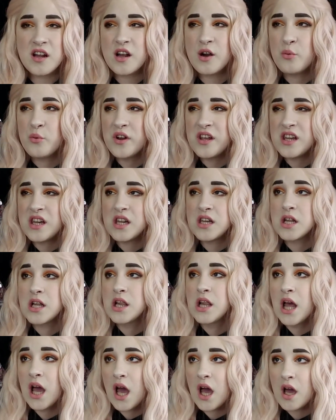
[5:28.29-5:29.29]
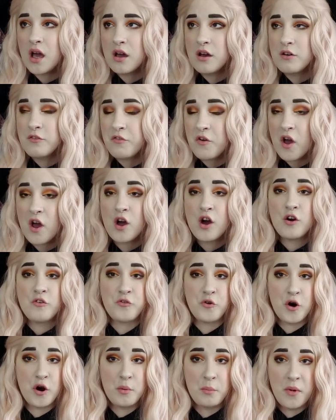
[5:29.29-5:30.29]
and we need to live for a